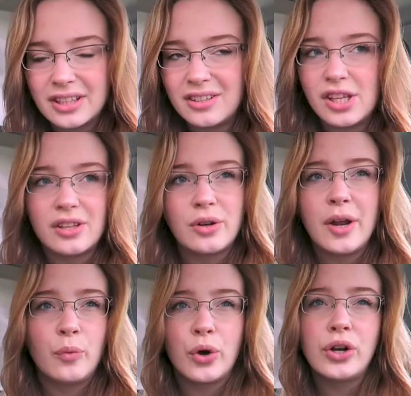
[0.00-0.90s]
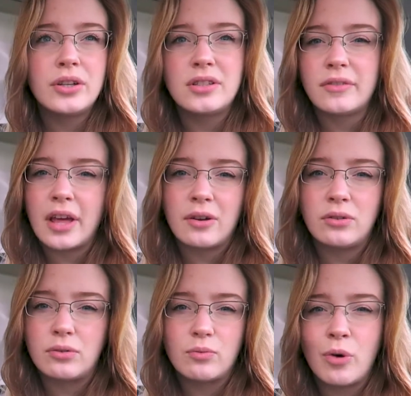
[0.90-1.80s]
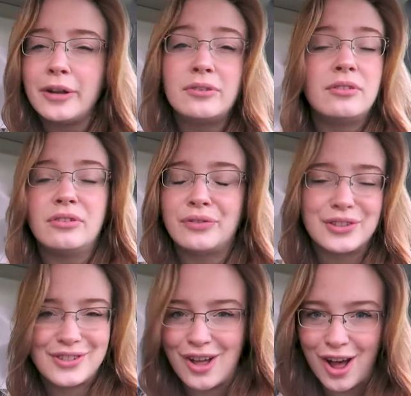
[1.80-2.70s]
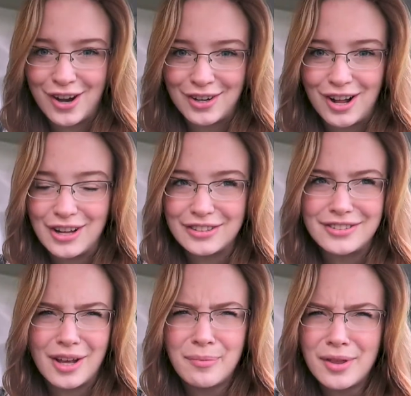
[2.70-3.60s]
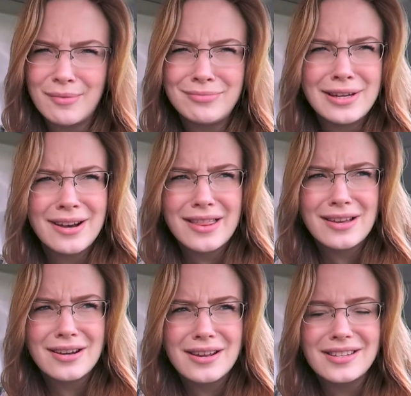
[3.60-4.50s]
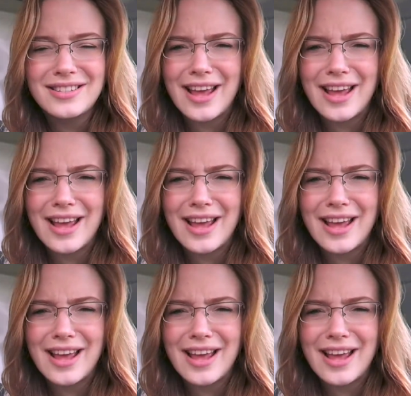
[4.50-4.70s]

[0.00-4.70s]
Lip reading: In the great words of that wonderful song called Tub Thumping, I think it is,